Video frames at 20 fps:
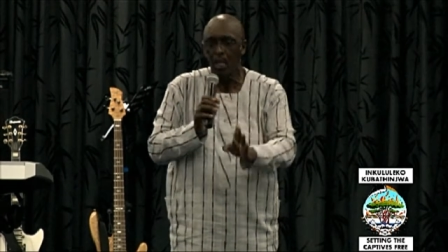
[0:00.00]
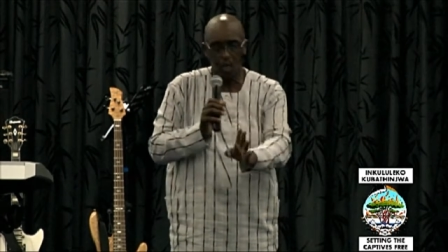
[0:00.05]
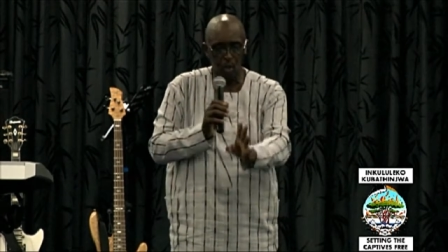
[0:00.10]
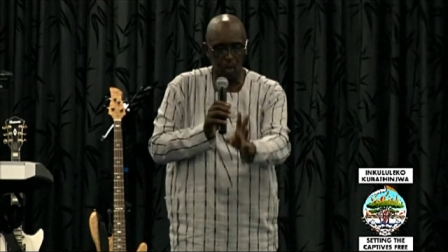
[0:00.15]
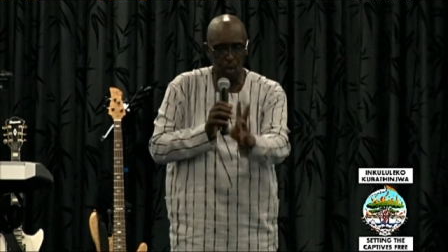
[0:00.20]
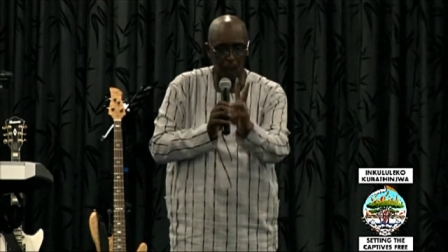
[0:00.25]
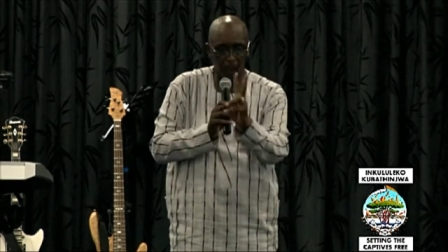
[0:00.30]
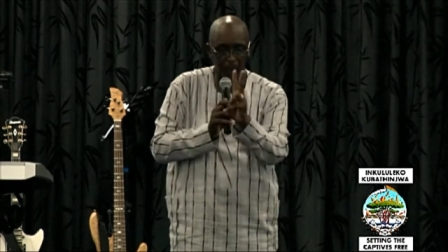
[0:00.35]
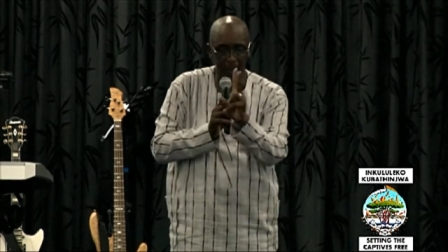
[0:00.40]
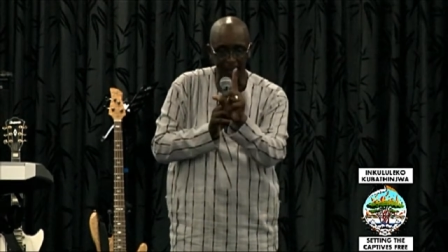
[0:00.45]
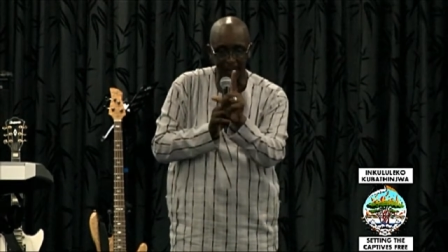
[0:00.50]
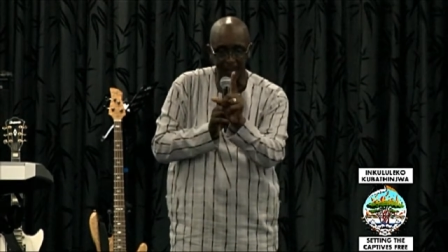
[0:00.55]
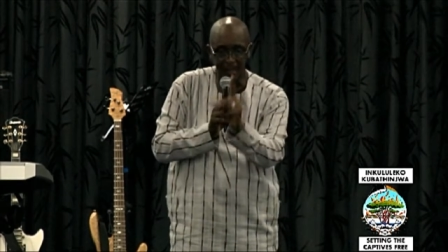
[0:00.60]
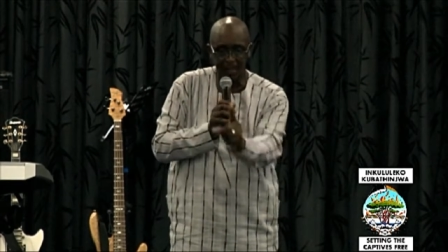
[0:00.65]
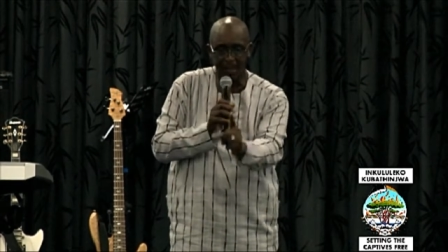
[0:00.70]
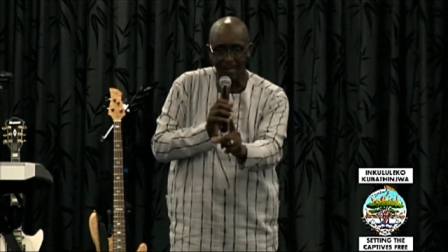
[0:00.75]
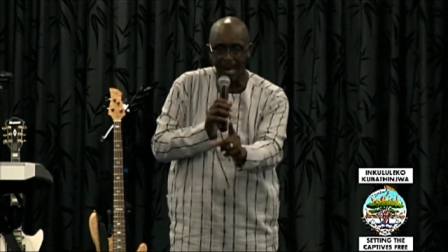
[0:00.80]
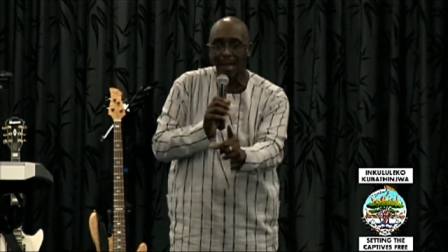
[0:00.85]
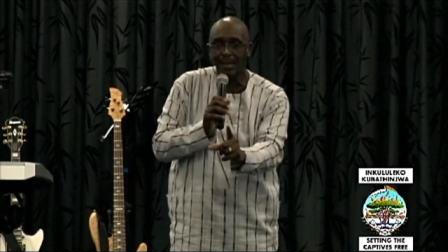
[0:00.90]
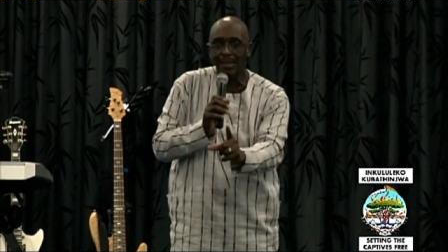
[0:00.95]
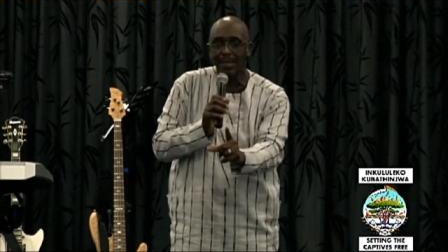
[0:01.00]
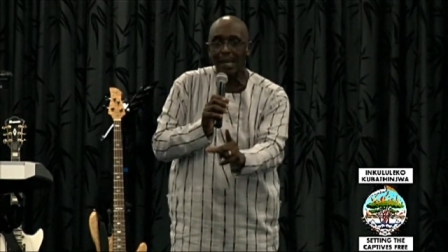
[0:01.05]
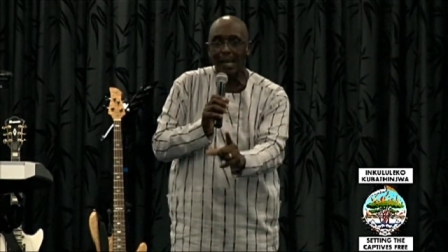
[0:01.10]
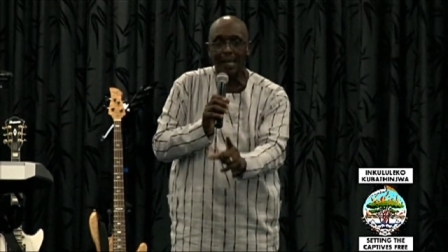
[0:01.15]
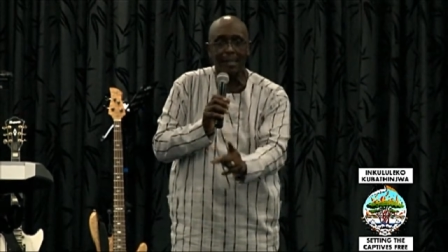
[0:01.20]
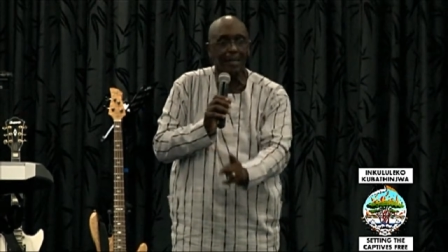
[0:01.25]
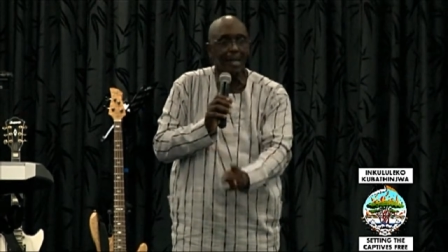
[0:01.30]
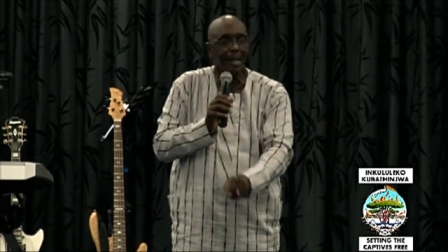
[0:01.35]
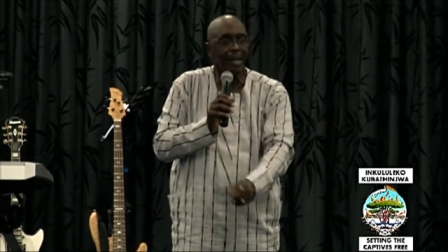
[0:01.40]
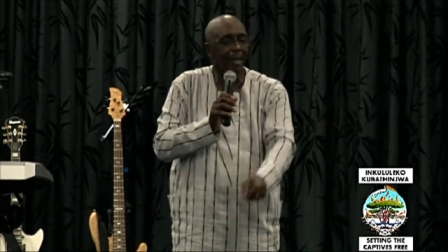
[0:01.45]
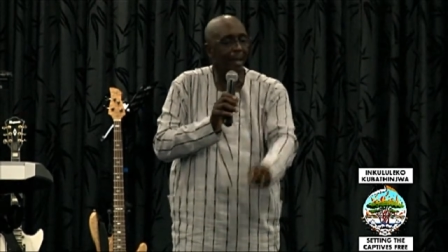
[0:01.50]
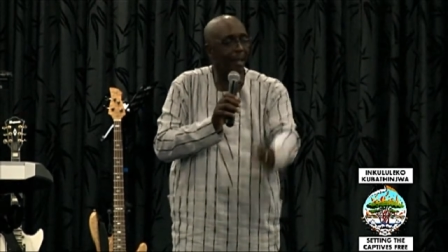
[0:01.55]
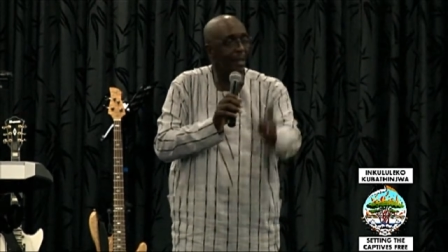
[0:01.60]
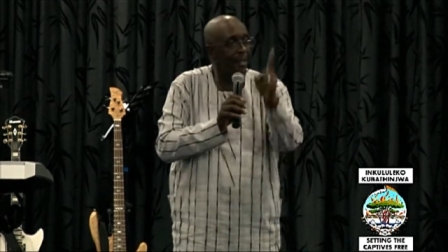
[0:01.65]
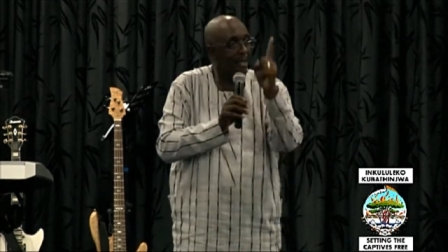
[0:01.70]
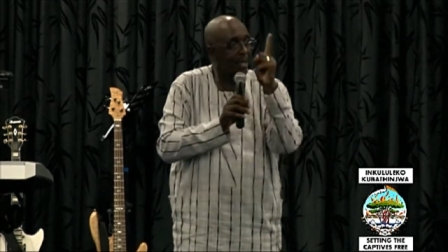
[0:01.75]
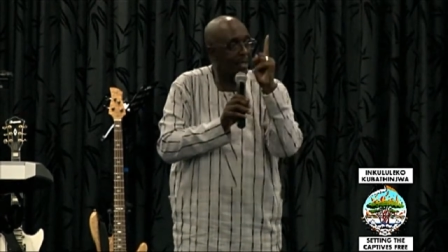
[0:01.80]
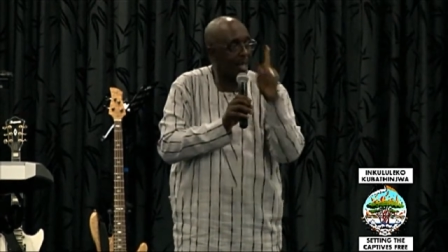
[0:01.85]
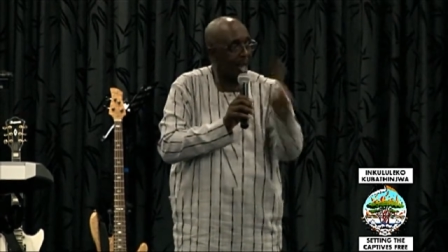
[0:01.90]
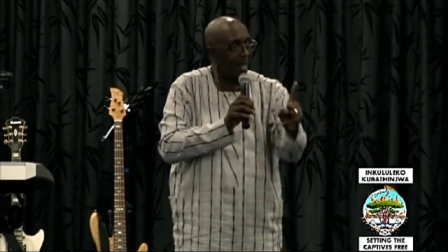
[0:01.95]
to be instructed
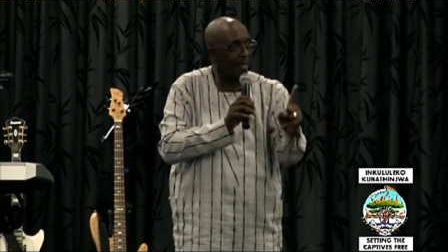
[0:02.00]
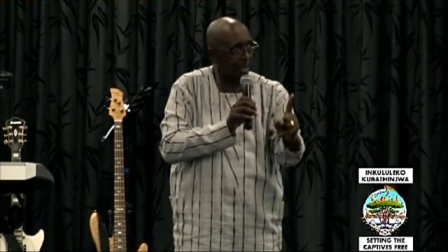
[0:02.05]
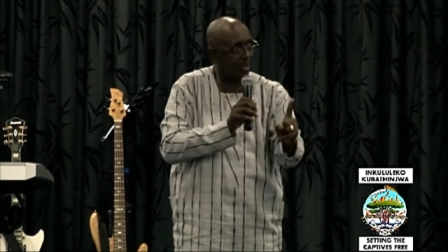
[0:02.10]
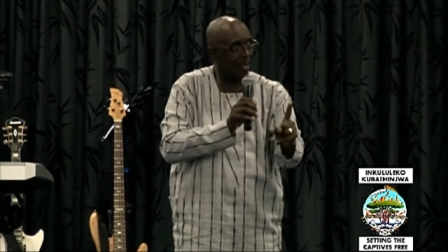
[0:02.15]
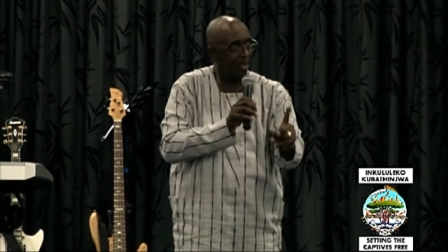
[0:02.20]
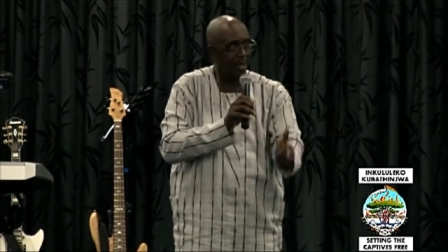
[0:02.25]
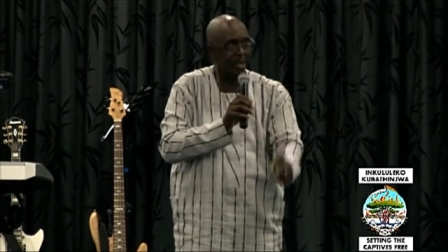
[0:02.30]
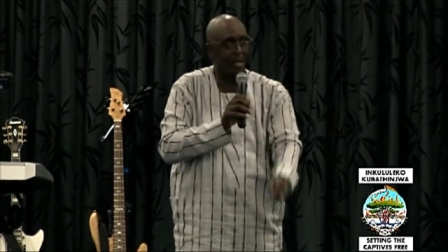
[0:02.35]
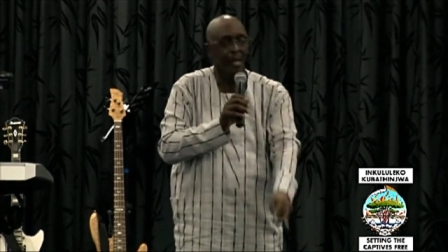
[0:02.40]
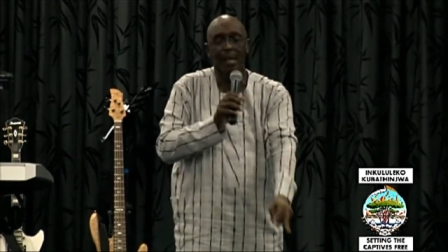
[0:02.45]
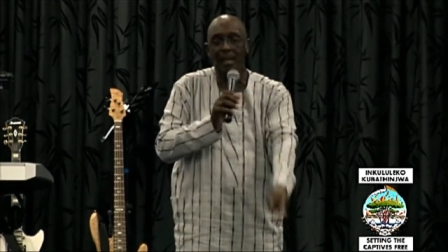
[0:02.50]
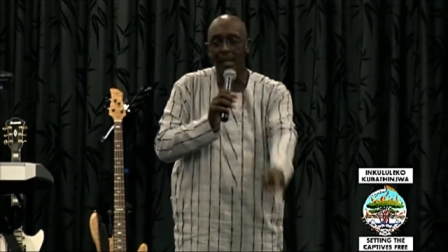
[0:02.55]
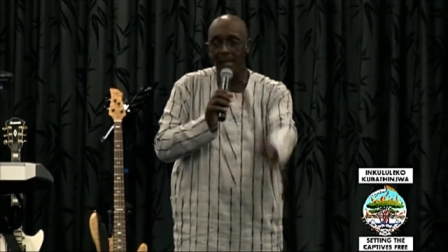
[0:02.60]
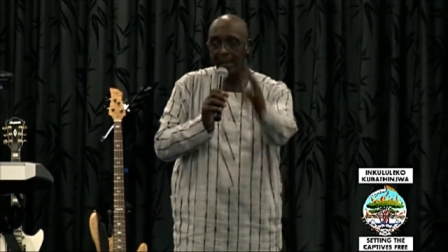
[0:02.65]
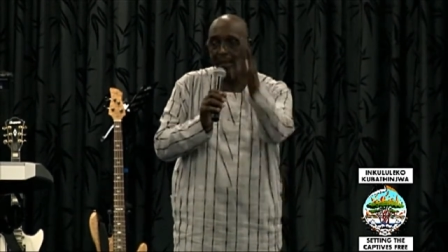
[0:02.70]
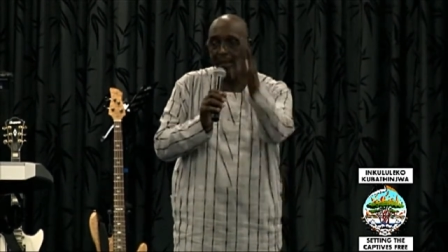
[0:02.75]
in justice, in